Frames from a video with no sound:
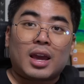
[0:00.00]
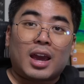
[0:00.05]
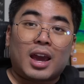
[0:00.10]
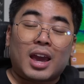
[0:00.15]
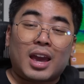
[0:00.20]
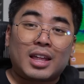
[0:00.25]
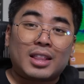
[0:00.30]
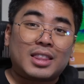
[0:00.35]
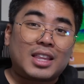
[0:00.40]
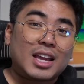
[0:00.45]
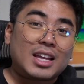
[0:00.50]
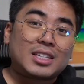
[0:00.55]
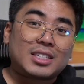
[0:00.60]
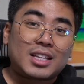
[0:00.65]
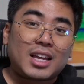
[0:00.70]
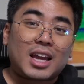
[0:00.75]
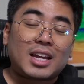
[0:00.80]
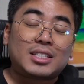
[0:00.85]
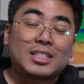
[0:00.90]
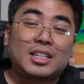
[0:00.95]
And these
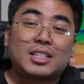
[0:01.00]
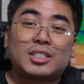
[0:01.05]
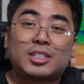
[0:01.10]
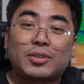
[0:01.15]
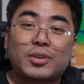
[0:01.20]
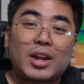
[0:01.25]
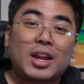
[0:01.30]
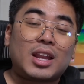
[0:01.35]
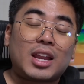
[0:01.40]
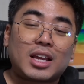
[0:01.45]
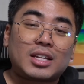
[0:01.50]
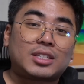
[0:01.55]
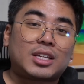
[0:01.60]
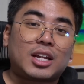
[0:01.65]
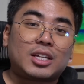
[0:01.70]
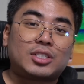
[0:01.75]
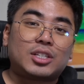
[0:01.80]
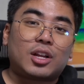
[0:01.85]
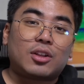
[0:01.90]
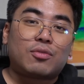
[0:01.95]
days, it's really
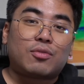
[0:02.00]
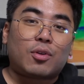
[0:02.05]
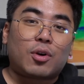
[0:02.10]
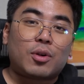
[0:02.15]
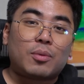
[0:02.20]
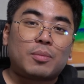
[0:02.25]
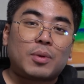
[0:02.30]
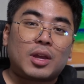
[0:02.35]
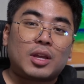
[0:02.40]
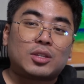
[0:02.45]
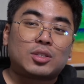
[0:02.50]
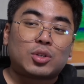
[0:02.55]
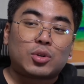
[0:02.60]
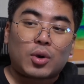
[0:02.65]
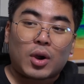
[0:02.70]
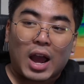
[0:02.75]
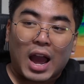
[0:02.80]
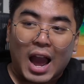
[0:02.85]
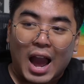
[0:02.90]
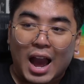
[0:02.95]
essential for me
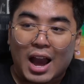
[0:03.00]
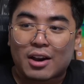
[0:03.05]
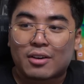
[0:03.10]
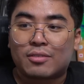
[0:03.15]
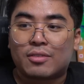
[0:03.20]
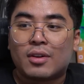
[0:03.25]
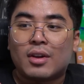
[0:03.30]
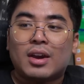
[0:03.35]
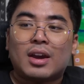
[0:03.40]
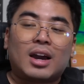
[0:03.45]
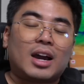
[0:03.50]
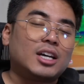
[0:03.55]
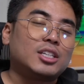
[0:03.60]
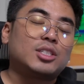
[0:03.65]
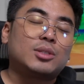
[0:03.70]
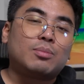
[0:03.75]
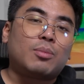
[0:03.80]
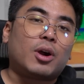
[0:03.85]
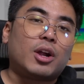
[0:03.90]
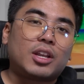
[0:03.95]
to have a
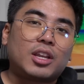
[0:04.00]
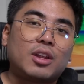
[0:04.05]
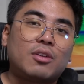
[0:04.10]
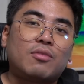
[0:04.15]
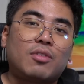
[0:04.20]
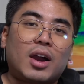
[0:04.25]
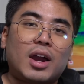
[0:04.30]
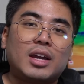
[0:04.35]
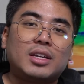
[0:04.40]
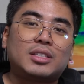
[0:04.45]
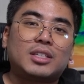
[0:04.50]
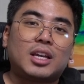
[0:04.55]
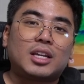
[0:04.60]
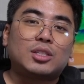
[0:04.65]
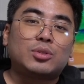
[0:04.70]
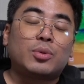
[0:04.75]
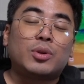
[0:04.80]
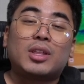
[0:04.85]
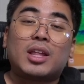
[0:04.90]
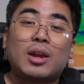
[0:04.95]
smart
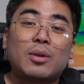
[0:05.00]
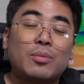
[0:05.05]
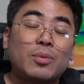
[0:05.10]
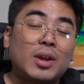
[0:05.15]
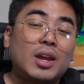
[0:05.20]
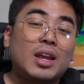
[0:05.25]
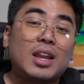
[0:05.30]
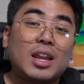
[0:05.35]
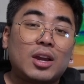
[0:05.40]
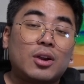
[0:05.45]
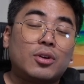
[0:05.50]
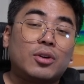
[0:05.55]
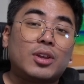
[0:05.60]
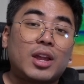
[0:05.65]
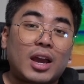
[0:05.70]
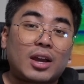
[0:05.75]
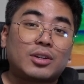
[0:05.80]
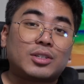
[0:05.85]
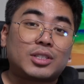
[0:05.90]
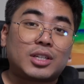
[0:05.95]
devices with a really good
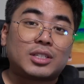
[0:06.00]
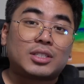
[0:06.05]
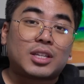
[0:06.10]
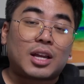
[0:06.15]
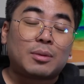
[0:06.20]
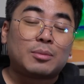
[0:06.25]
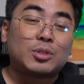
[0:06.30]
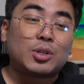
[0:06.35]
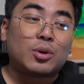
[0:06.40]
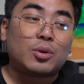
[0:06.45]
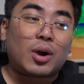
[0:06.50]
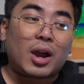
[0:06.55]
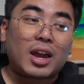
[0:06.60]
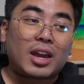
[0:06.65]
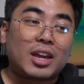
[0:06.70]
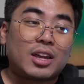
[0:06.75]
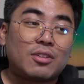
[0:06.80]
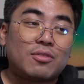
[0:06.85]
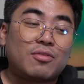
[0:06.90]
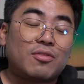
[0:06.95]
ecosystem so I
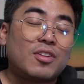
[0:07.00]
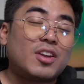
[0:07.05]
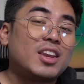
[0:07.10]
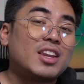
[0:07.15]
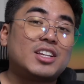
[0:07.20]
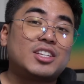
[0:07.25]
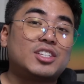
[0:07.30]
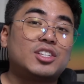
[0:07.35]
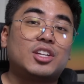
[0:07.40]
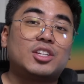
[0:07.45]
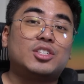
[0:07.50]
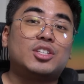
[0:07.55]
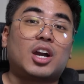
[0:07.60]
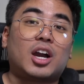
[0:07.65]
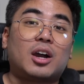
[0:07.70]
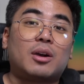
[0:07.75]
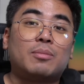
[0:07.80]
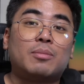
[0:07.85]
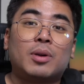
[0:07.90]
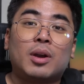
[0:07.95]
can finish the
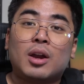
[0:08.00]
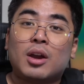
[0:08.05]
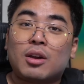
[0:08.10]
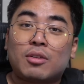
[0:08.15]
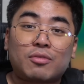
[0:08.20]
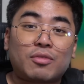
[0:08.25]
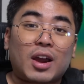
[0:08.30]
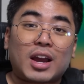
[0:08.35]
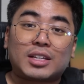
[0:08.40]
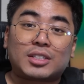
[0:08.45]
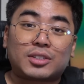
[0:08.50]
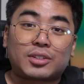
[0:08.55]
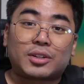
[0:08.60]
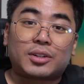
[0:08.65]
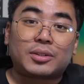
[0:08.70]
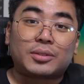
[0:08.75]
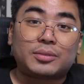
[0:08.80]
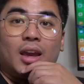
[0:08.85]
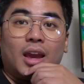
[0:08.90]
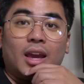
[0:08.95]
job faster.
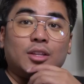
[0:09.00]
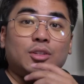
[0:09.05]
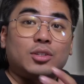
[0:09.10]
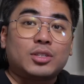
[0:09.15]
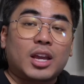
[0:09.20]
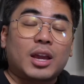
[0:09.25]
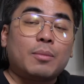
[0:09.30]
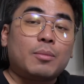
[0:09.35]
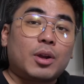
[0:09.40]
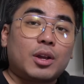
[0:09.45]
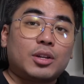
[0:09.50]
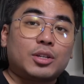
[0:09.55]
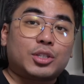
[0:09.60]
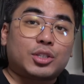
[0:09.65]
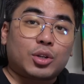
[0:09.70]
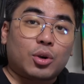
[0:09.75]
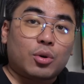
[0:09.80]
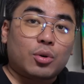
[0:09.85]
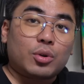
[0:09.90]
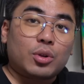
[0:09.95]
And today, I'm gonna
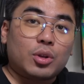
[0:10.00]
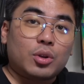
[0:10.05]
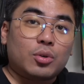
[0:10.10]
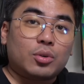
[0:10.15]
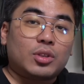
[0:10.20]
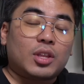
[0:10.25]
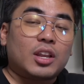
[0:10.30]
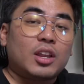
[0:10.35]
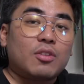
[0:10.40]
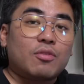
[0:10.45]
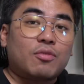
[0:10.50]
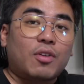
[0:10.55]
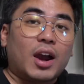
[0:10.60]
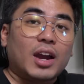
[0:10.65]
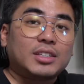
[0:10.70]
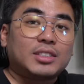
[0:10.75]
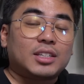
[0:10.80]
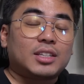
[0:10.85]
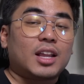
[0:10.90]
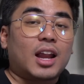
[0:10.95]
show you the
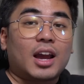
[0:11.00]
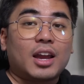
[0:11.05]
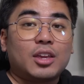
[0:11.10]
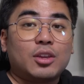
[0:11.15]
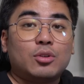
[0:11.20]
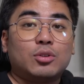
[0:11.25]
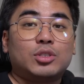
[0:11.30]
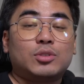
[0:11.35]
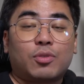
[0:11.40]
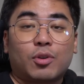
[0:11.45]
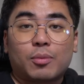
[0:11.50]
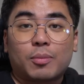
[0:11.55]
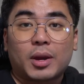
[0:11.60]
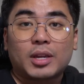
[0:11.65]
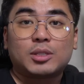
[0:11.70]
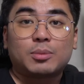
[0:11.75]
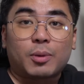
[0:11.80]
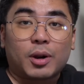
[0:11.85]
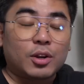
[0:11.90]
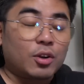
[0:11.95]
devices that I use for my
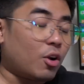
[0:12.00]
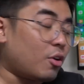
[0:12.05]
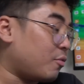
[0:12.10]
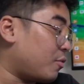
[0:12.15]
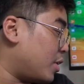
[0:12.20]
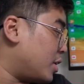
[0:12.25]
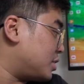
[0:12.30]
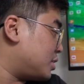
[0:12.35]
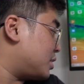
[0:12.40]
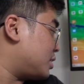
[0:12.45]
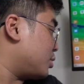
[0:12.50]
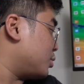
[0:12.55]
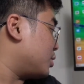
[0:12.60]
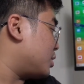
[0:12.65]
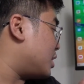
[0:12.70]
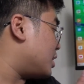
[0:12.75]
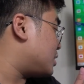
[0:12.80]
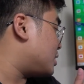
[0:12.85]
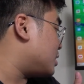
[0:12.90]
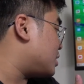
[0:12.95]
smart office. So
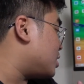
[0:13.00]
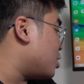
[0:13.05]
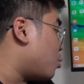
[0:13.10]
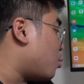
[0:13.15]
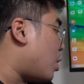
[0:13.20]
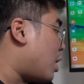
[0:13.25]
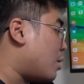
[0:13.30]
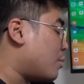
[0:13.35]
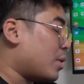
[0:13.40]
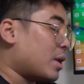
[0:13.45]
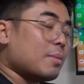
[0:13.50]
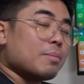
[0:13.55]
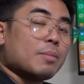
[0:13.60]
this is the HUAWEI